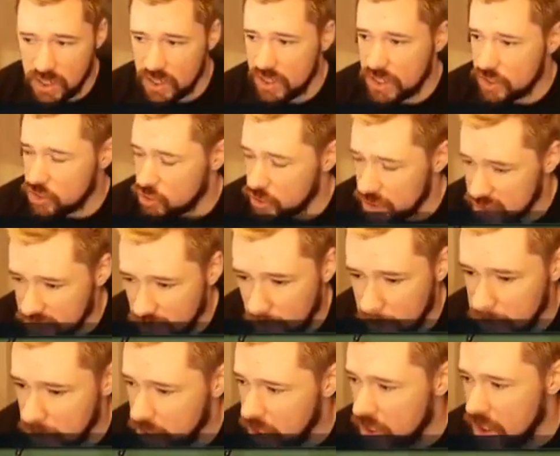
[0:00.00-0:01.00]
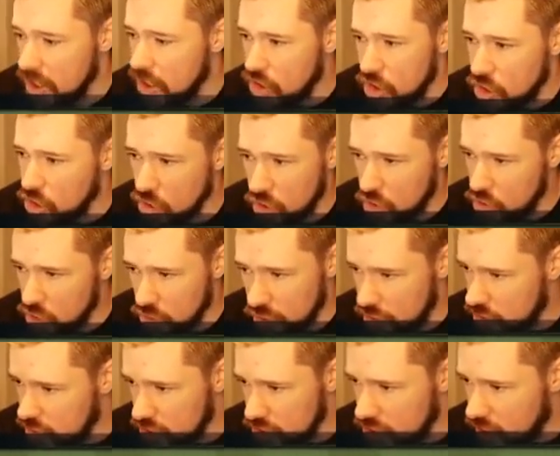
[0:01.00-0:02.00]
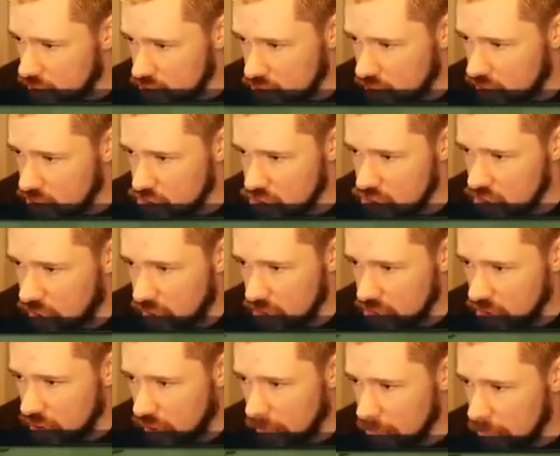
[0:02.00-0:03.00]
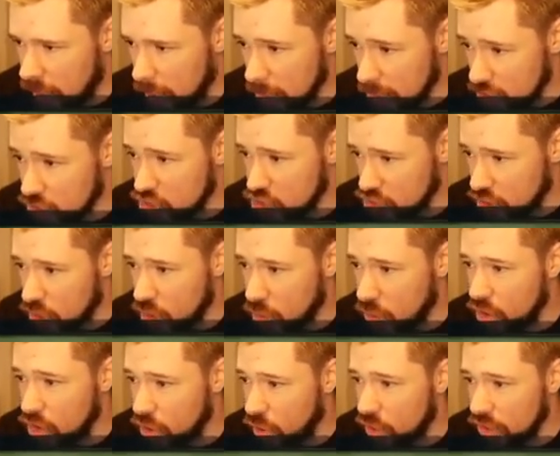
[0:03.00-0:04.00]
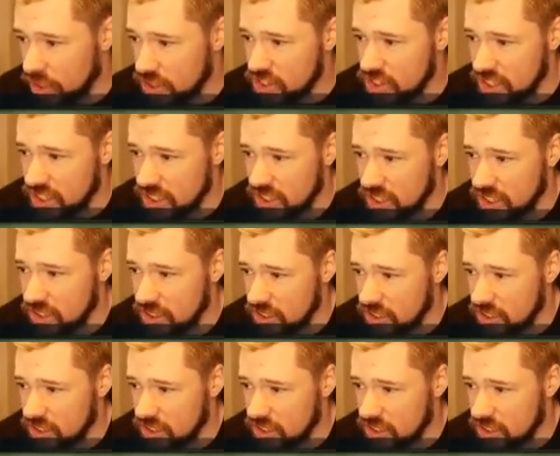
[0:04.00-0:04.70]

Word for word: Literally dumb. I, I just, I, I'm, I'm going to struggle a lot this year